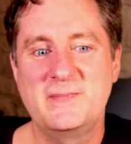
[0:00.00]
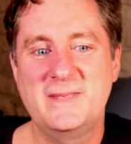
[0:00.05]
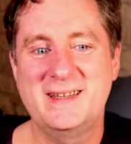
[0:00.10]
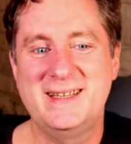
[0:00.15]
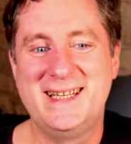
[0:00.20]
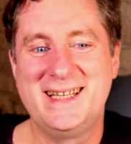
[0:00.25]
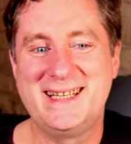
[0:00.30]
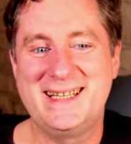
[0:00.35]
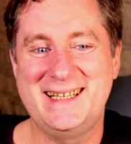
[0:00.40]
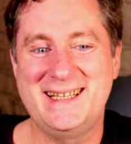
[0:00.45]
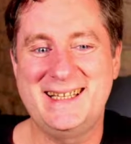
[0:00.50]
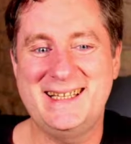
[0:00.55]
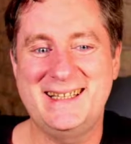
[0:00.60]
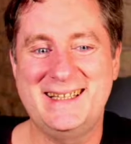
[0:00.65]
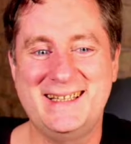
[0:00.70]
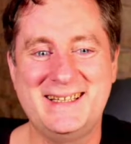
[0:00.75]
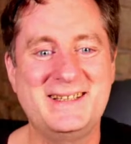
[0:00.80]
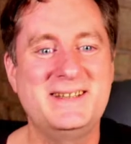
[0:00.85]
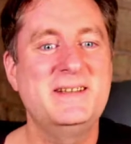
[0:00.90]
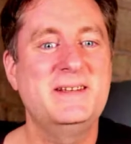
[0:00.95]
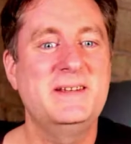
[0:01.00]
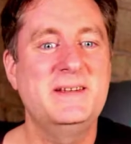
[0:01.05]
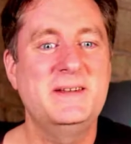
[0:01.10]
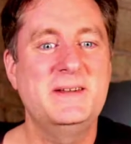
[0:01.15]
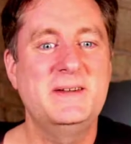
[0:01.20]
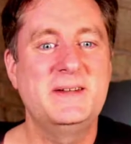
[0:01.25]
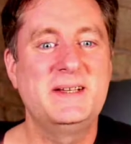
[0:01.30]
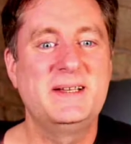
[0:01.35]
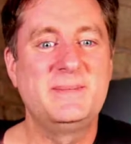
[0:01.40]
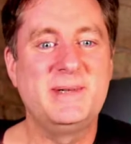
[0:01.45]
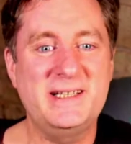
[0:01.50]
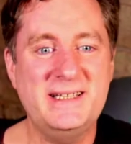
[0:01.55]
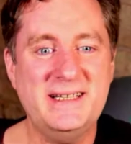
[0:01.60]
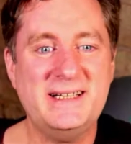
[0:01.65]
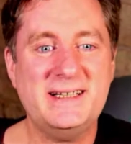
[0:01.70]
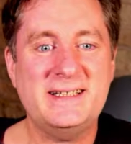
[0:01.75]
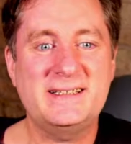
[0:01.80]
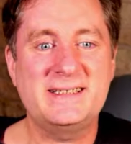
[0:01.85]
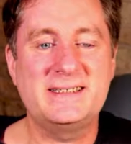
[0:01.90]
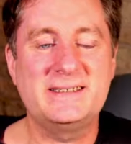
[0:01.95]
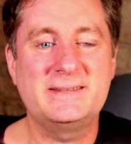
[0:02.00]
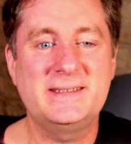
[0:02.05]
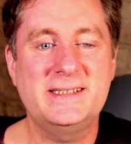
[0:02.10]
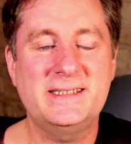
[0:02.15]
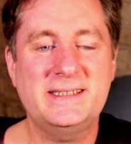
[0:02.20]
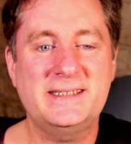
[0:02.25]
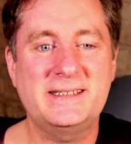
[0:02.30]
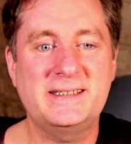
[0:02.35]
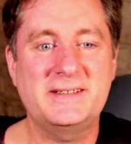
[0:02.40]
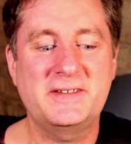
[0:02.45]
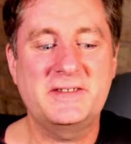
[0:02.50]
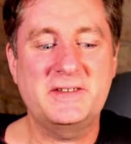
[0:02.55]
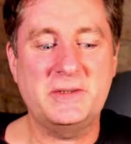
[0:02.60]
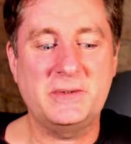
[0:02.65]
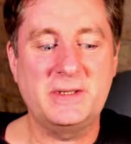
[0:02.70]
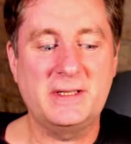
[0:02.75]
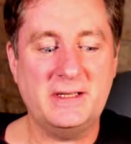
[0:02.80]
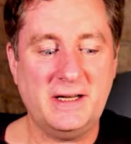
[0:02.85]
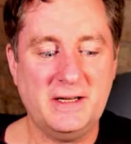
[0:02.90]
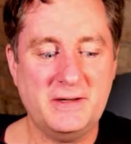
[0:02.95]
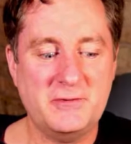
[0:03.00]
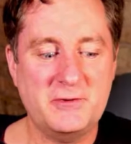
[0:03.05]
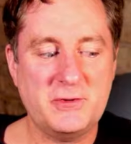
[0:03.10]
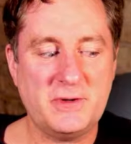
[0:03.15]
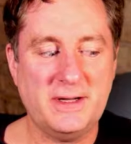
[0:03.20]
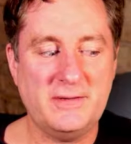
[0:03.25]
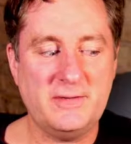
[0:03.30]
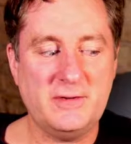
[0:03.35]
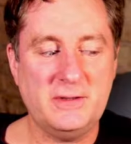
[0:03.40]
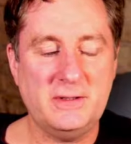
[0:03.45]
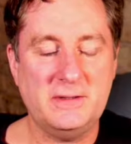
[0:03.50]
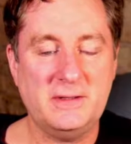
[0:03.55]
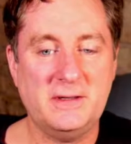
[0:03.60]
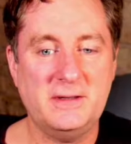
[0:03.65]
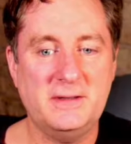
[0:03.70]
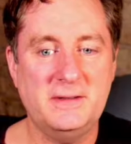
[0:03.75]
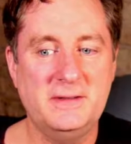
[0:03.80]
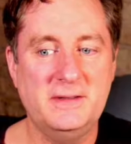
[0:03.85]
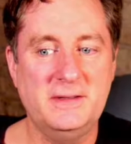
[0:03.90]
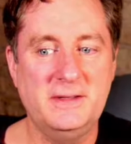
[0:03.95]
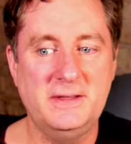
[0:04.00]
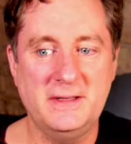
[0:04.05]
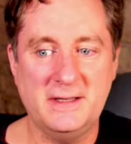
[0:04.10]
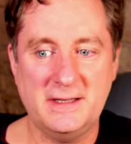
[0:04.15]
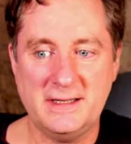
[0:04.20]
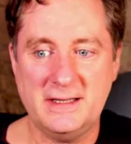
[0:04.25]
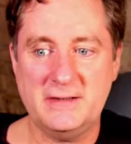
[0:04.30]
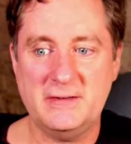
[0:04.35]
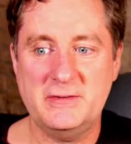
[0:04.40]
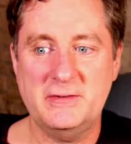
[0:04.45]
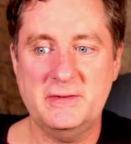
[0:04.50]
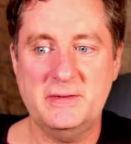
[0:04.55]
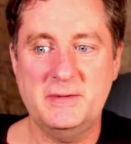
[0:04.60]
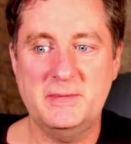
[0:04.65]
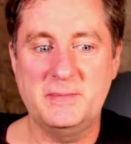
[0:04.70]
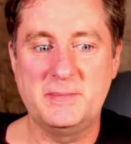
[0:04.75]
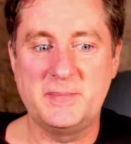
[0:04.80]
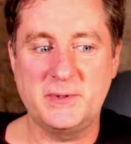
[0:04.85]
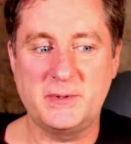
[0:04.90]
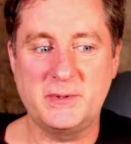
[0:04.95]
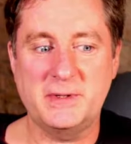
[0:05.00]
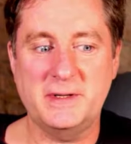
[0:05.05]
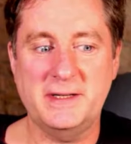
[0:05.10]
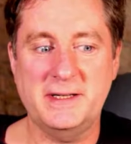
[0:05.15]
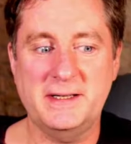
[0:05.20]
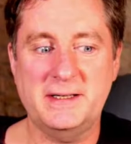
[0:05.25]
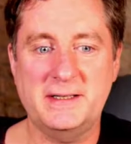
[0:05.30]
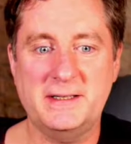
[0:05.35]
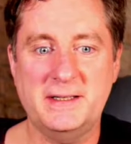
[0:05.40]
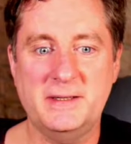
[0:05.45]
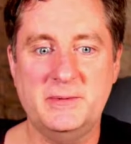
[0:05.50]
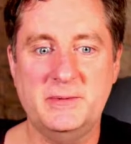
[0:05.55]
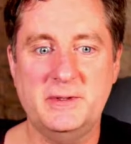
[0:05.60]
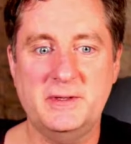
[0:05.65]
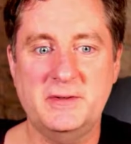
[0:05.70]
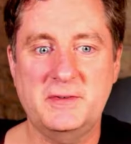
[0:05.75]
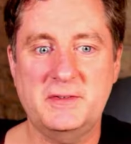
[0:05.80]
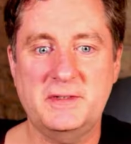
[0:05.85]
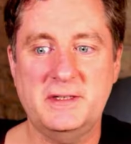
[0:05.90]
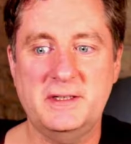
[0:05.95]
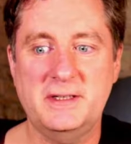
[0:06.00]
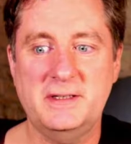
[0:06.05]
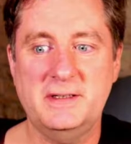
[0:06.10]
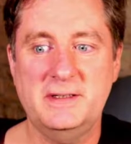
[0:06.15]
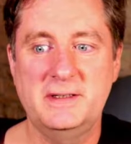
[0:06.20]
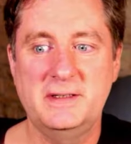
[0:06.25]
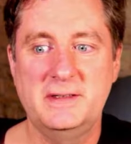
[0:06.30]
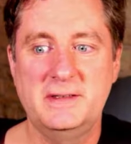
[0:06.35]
But yeah. So a lot of travel, not boring, I will say.